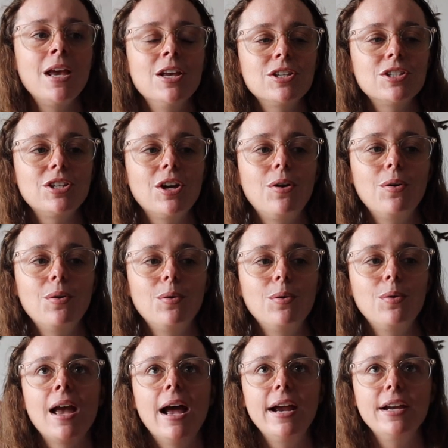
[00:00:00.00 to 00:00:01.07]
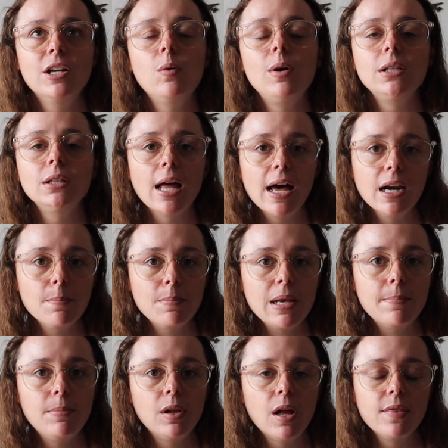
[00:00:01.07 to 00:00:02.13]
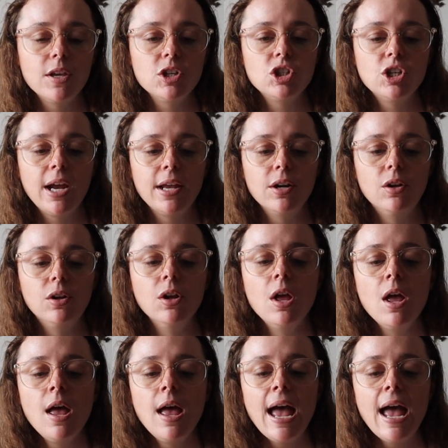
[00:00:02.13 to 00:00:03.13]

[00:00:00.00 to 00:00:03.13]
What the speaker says: So I know a lot of people on this channel